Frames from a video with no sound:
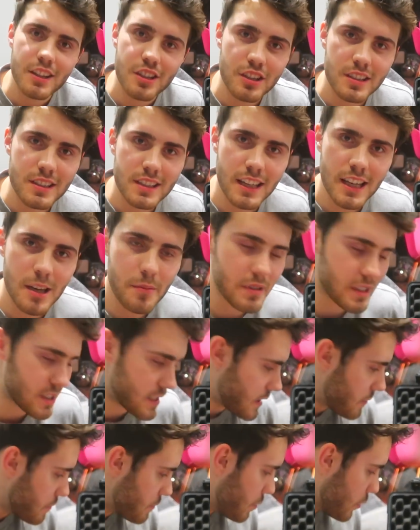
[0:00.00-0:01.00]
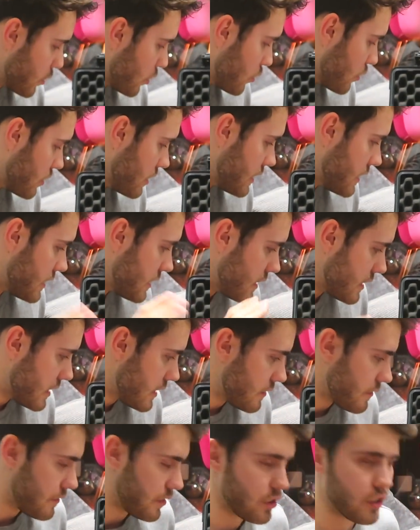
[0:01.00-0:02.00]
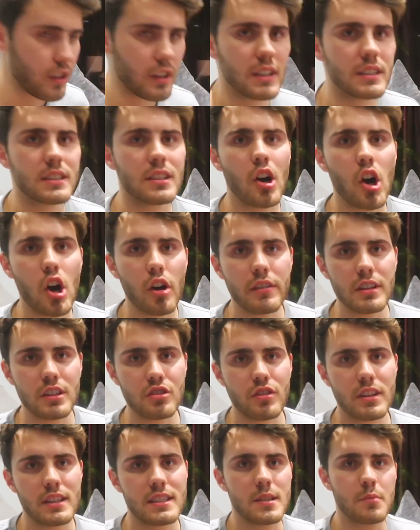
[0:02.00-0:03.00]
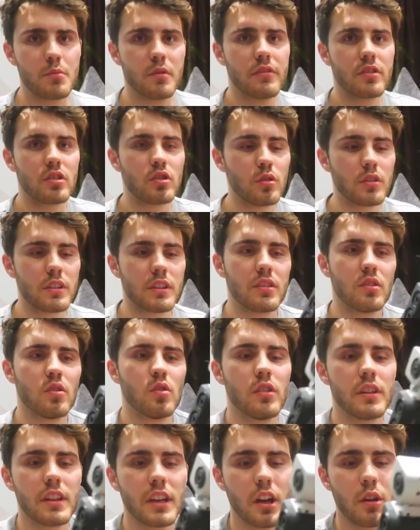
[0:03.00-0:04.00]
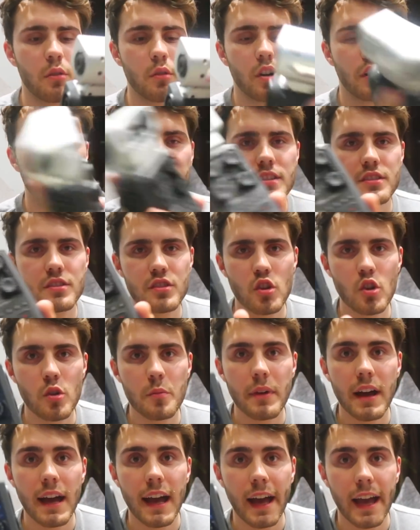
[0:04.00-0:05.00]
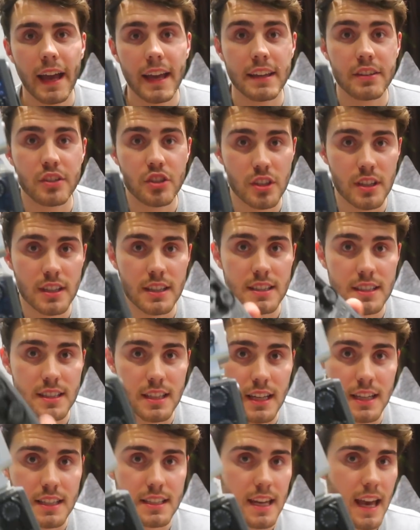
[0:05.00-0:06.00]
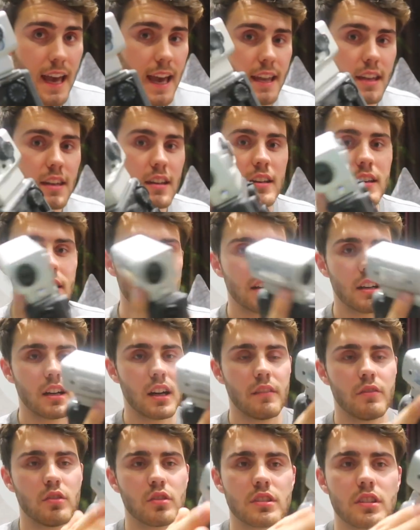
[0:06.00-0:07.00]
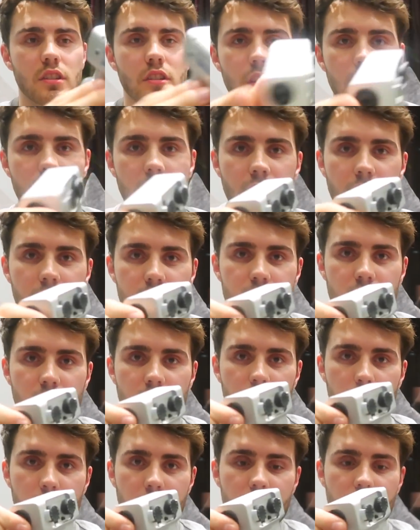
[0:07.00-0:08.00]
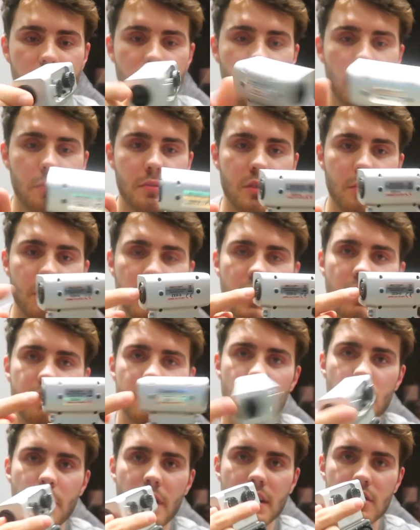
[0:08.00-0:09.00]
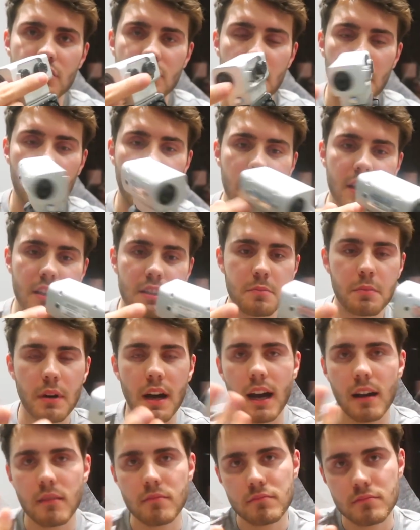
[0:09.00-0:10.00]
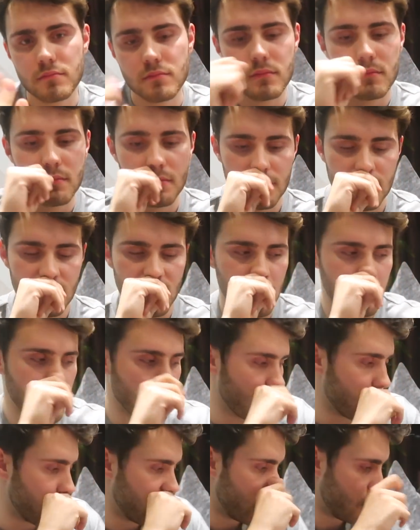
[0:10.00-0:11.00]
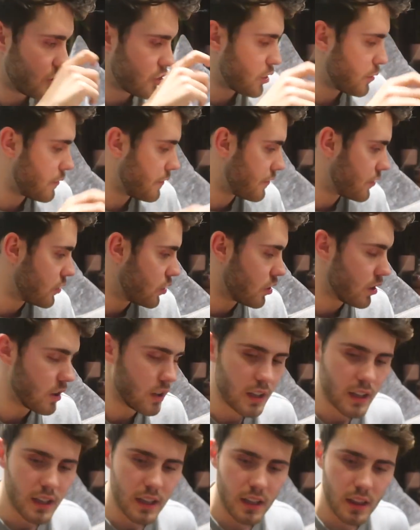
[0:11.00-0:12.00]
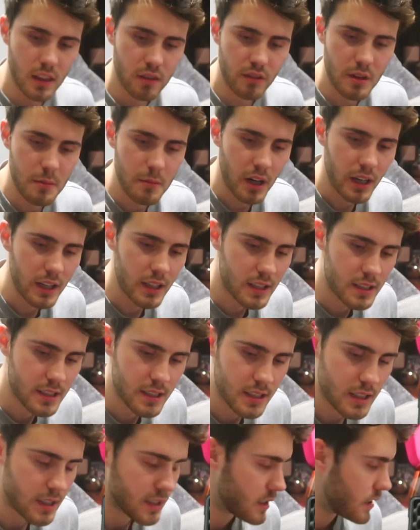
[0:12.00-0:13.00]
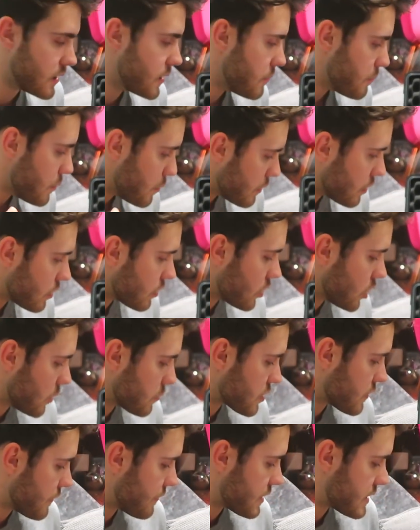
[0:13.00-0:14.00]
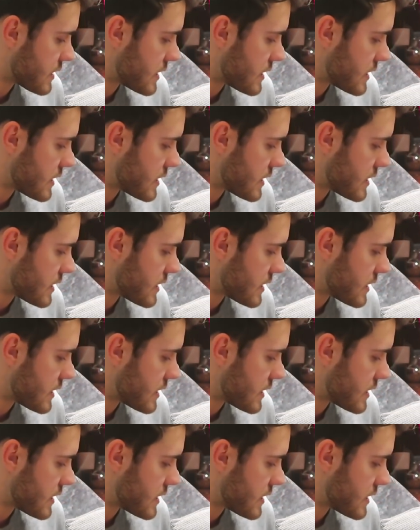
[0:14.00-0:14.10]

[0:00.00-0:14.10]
Just to keep it simple, for you guys that are interested, we're recording the audio on a Zoom H6N. I've also got the X a little bit at the top so we can have 2 extra mics, but tomorrow we're only shooting for 3 mics, but we've got the option for